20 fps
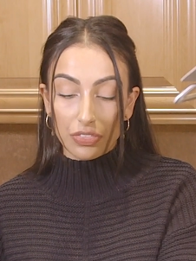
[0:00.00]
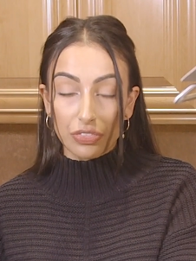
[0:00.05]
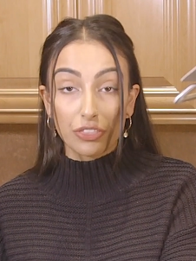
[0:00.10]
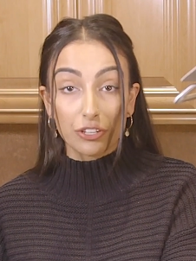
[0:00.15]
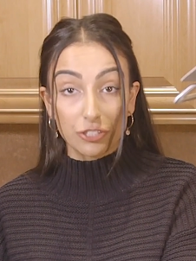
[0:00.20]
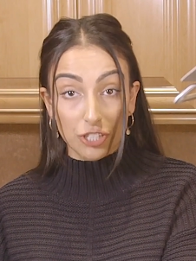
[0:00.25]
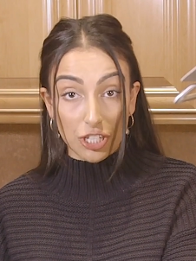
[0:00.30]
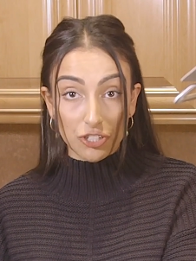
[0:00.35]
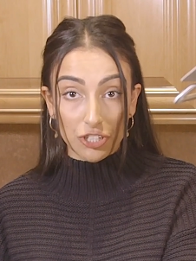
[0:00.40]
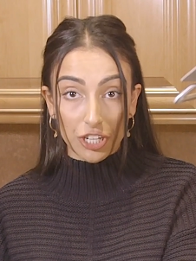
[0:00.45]

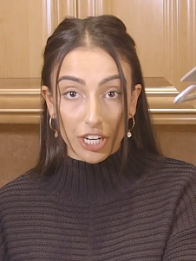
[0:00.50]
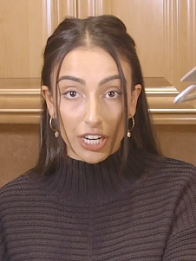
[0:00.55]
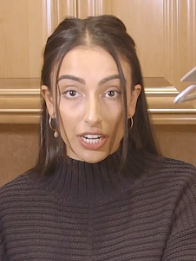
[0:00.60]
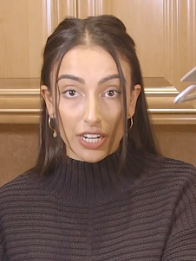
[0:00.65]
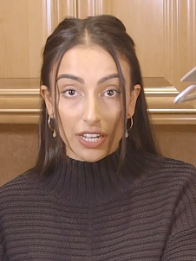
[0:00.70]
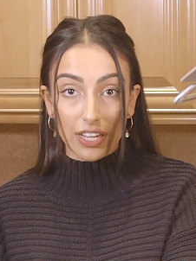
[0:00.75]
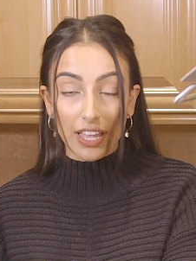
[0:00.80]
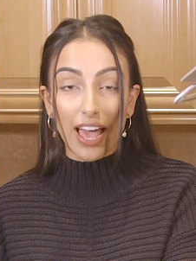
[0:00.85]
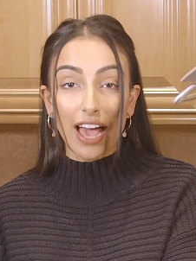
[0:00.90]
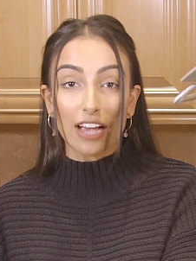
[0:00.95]
The
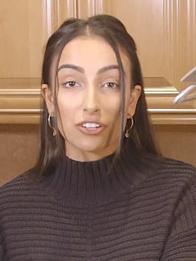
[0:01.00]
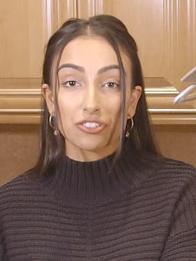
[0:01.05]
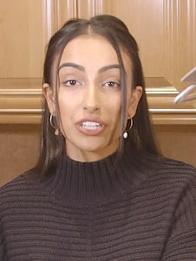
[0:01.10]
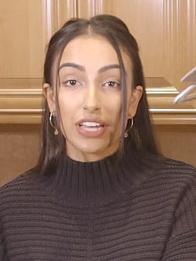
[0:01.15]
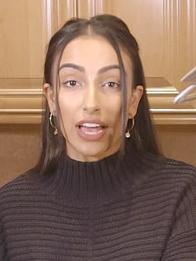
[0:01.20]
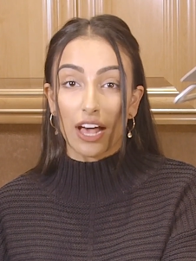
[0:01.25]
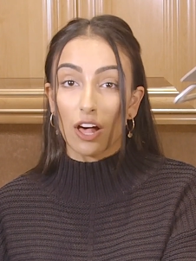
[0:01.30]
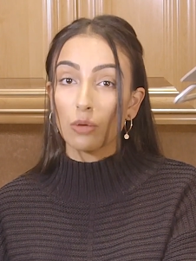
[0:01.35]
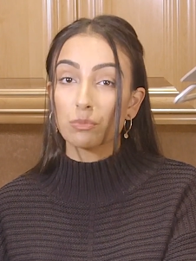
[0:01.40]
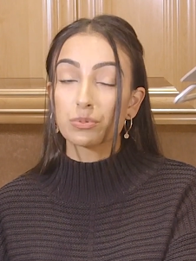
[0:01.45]
ginger
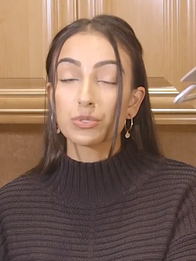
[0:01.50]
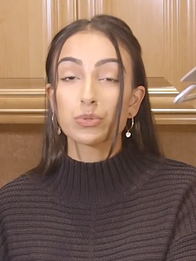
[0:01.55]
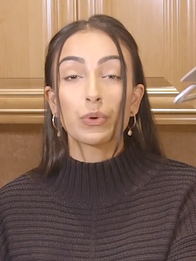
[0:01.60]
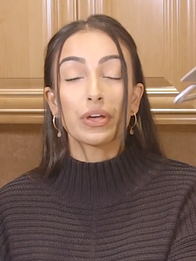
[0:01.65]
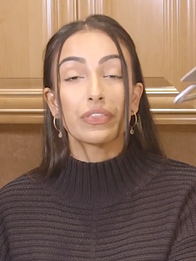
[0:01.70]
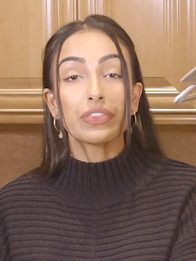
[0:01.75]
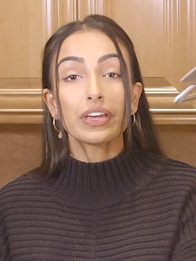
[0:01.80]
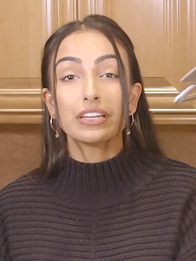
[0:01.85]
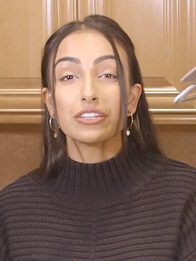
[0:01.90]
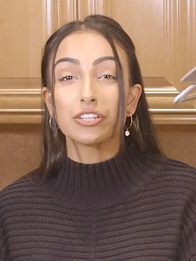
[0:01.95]
actually helps
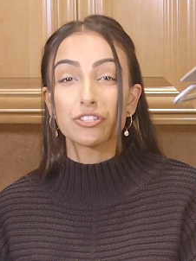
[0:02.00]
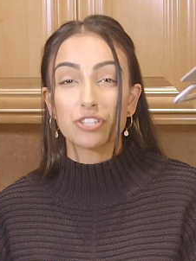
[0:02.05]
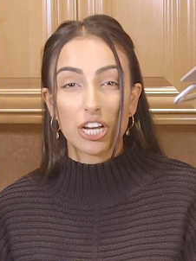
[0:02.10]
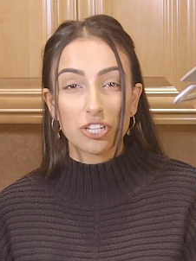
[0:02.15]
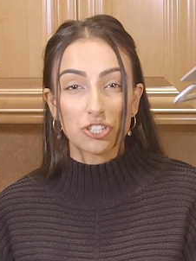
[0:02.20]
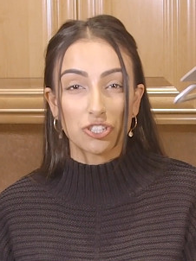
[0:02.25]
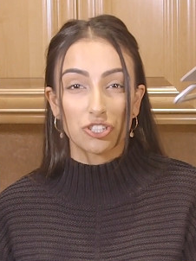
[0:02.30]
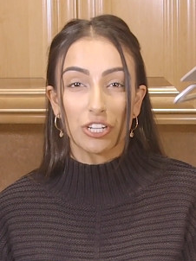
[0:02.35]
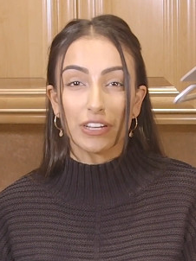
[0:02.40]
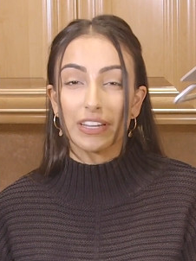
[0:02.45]
with
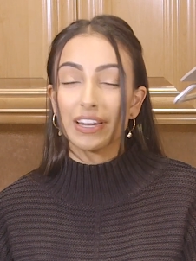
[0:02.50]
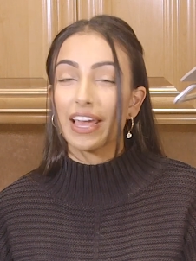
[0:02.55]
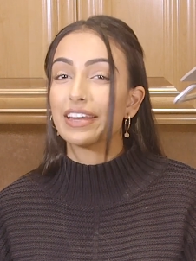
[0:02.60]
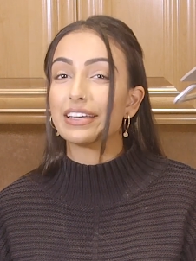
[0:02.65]
indigestion,